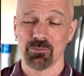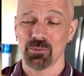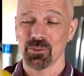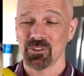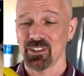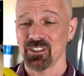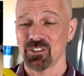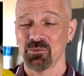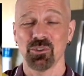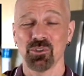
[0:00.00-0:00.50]
but
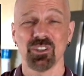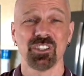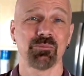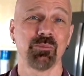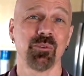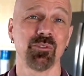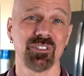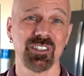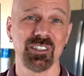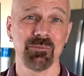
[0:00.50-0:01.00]
this one
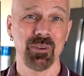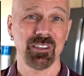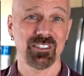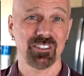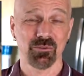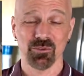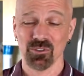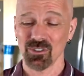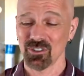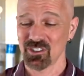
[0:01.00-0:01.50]
supposedly makes
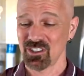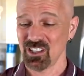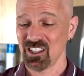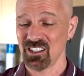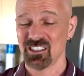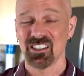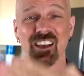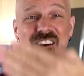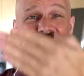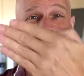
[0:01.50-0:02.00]
grilled
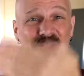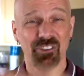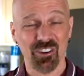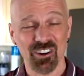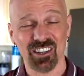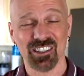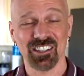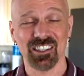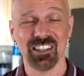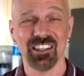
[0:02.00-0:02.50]
cheese
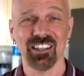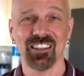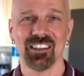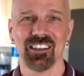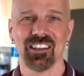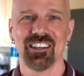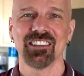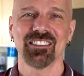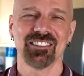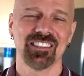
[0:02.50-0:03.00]
vertically.
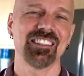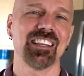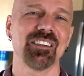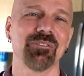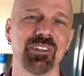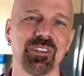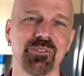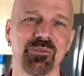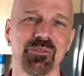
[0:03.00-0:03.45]
Does that really